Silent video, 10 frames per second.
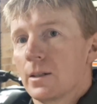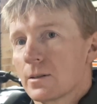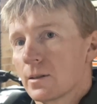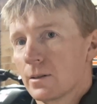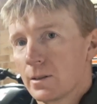
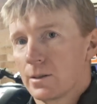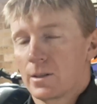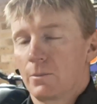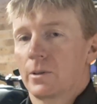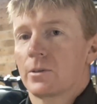things that are
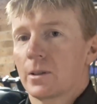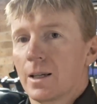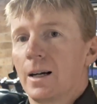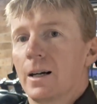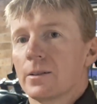similar to
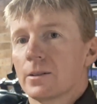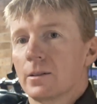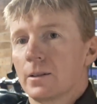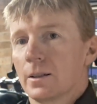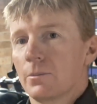cars,
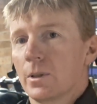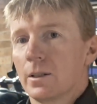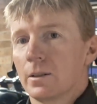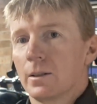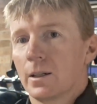
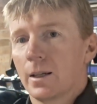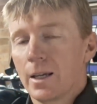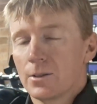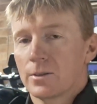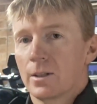but
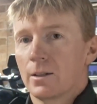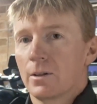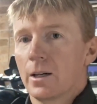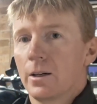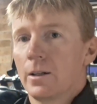each to
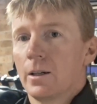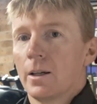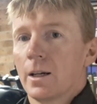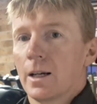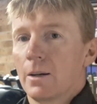their own.
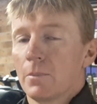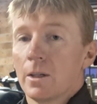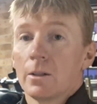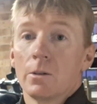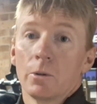
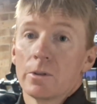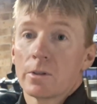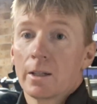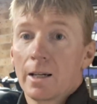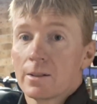You wouldn't
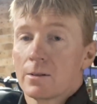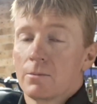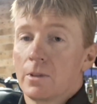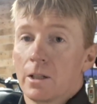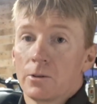see us
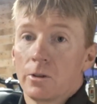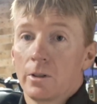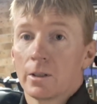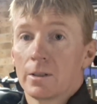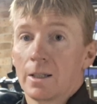
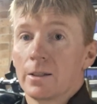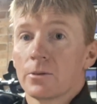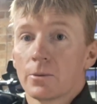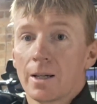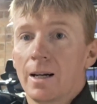tuning a
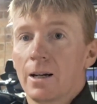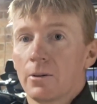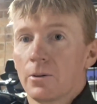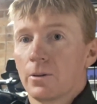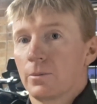diesel car,
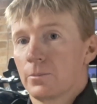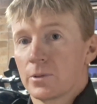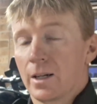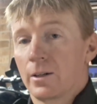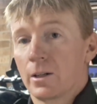or
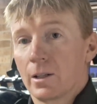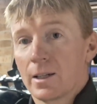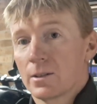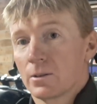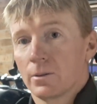say an
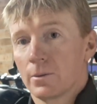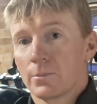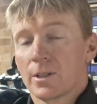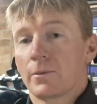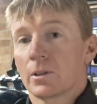LS or
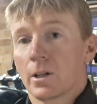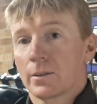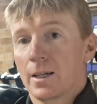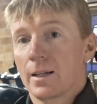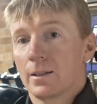something
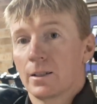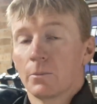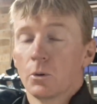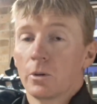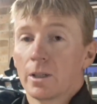like that, in the
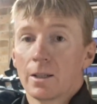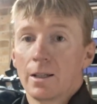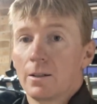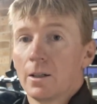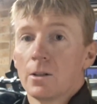morning and
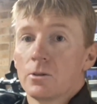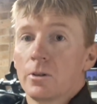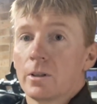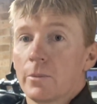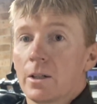then
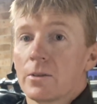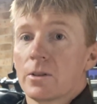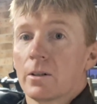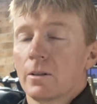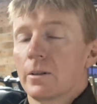tuning a
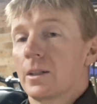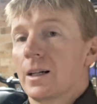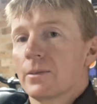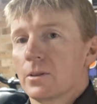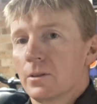motorcycle in the
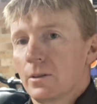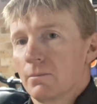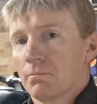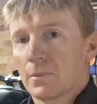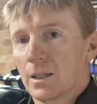afternoon.